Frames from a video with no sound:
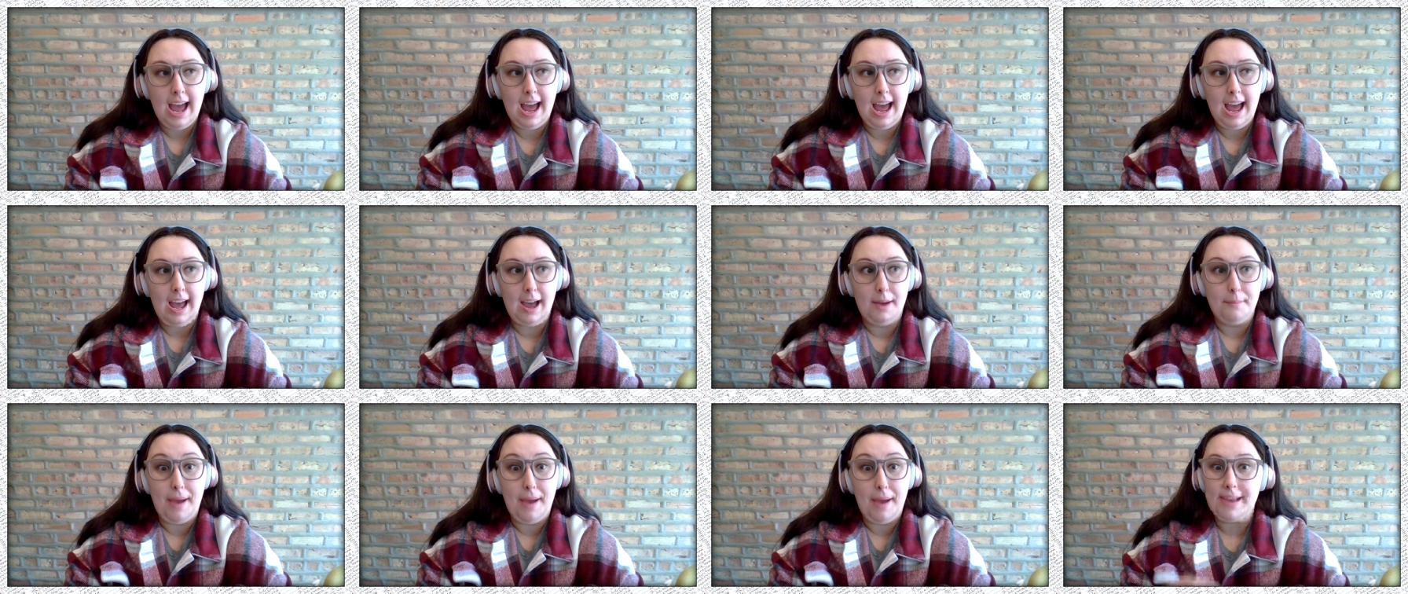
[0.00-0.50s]

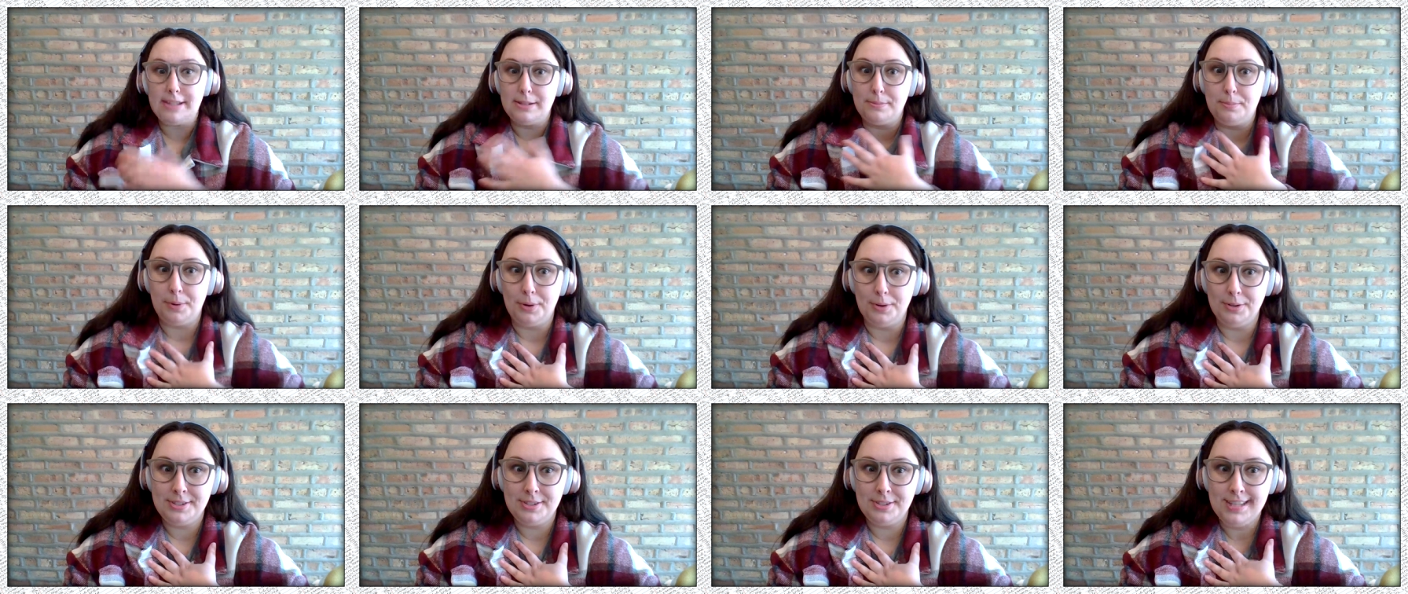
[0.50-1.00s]
um, as a
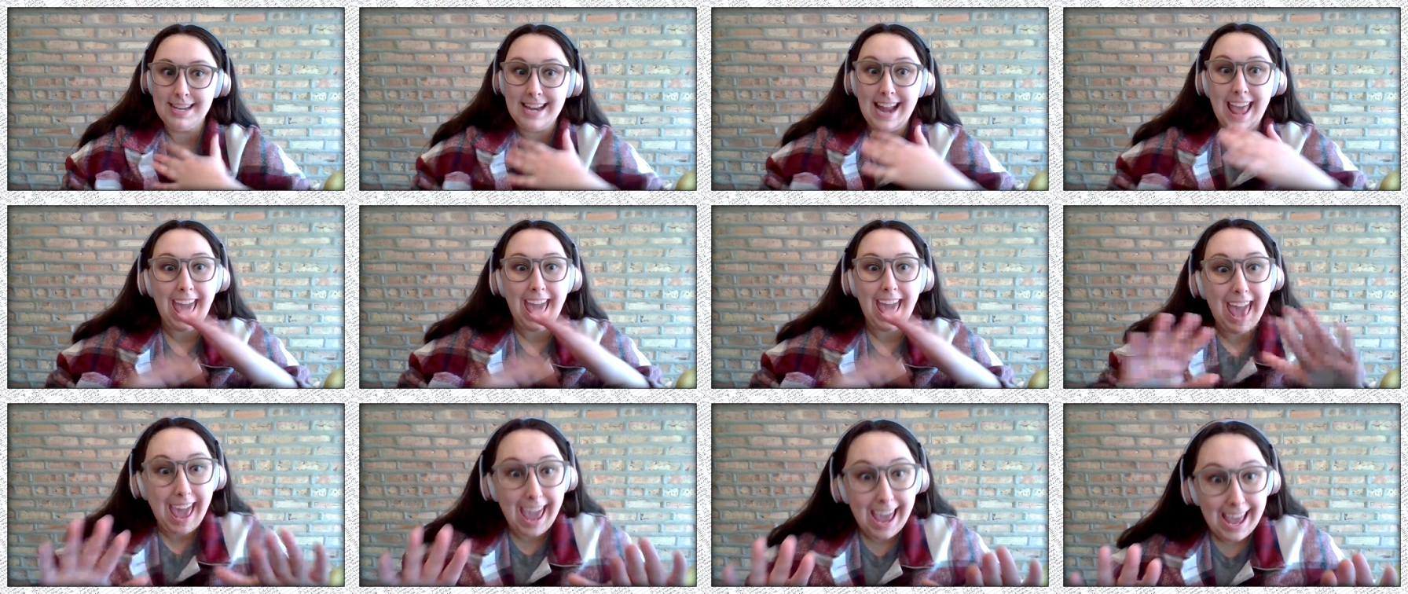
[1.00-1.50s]
person
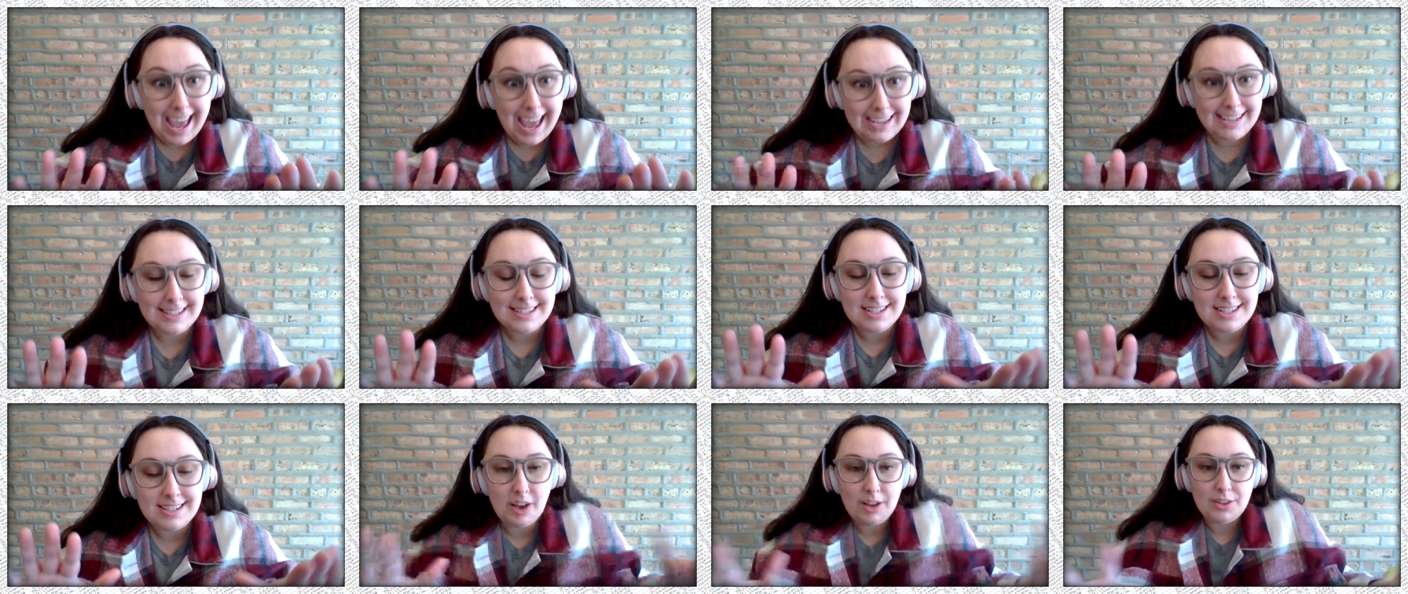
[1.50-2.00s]

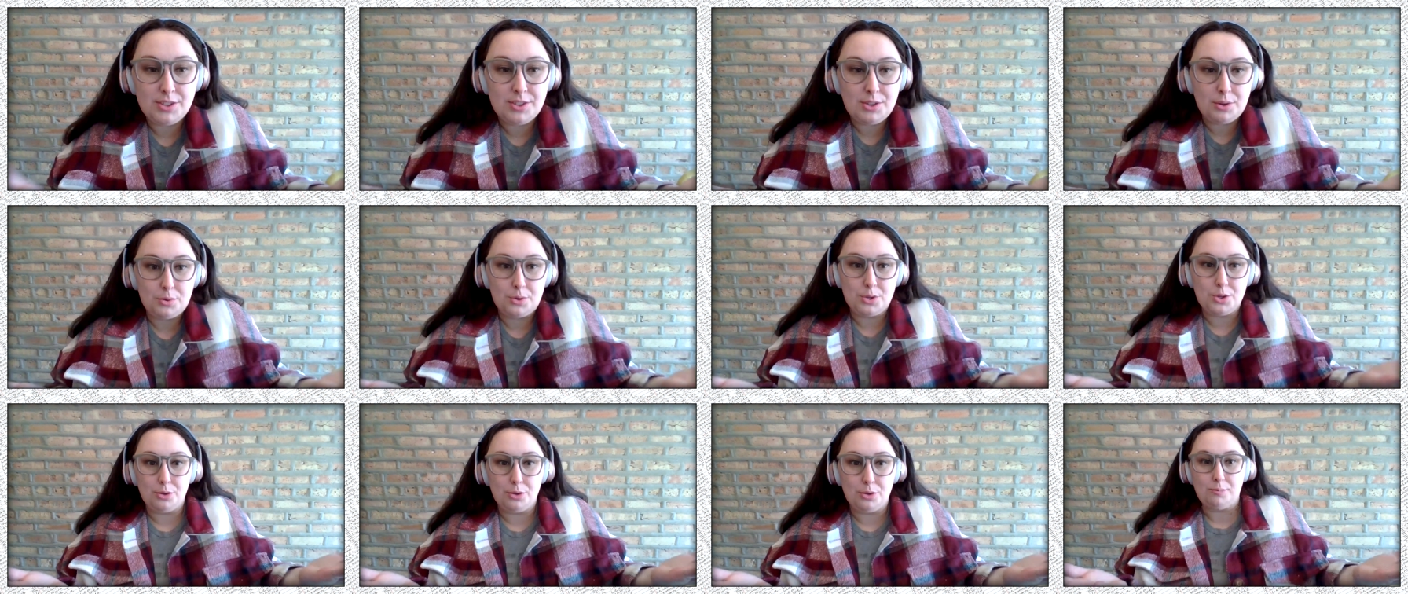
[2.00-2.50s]
and on
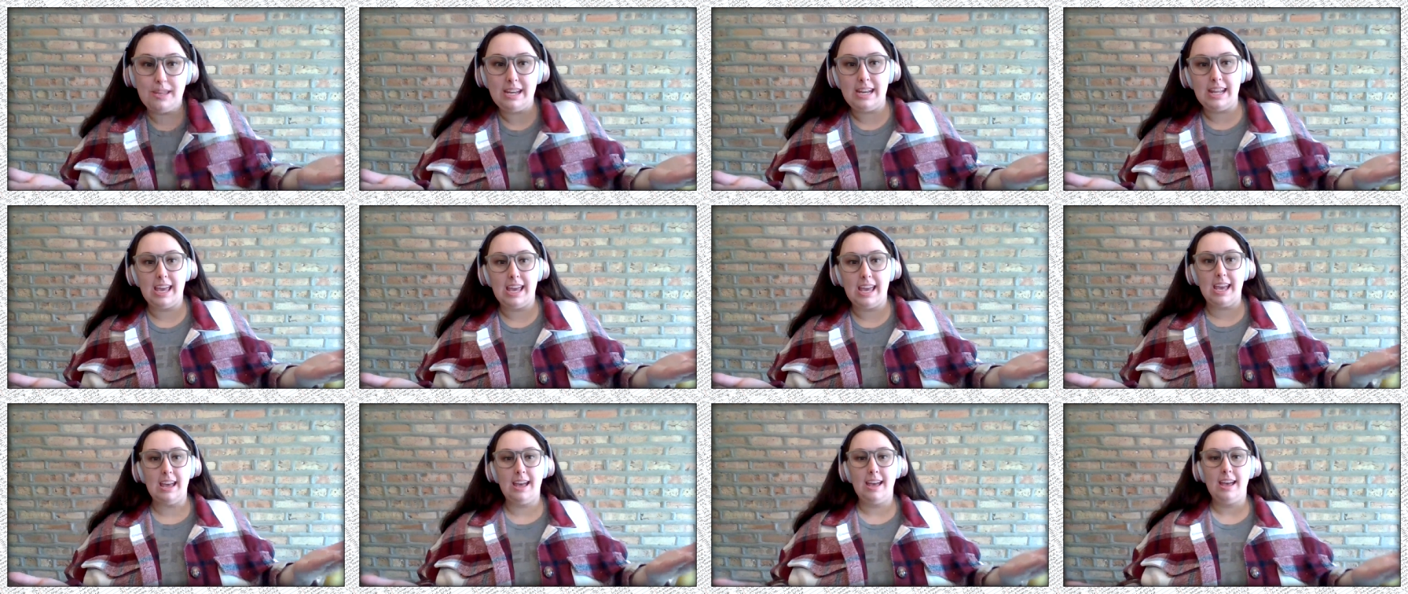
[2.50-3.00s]
social
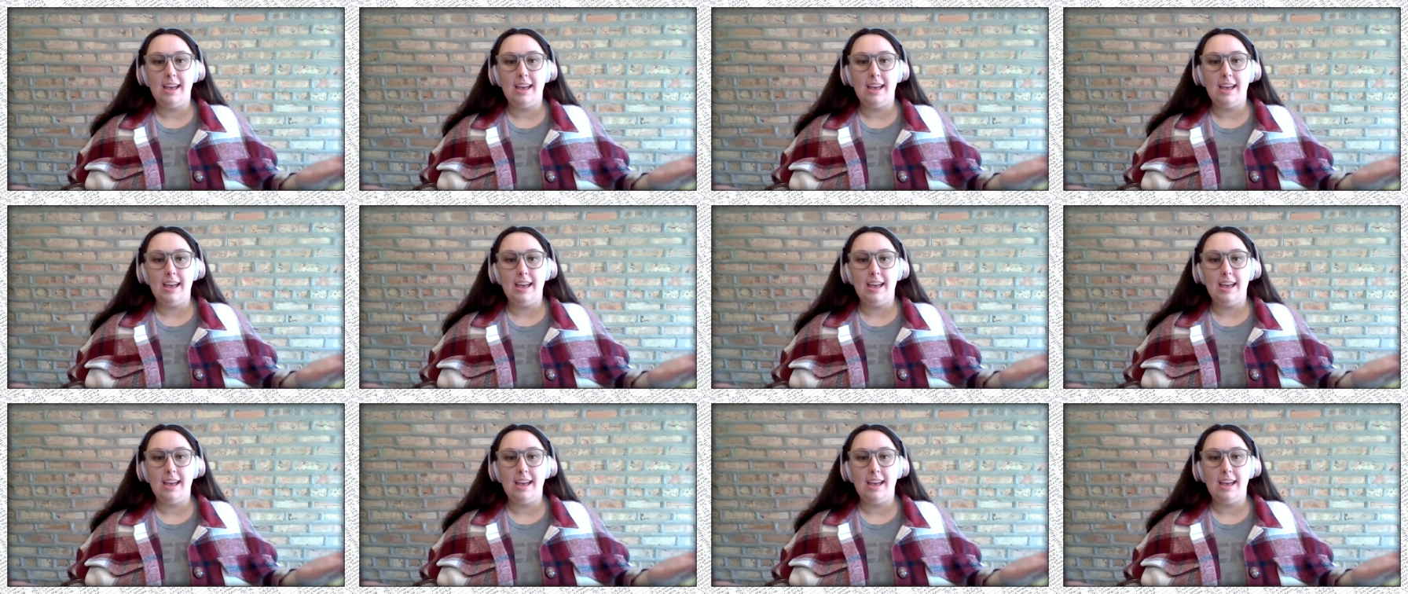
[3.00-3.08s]
media.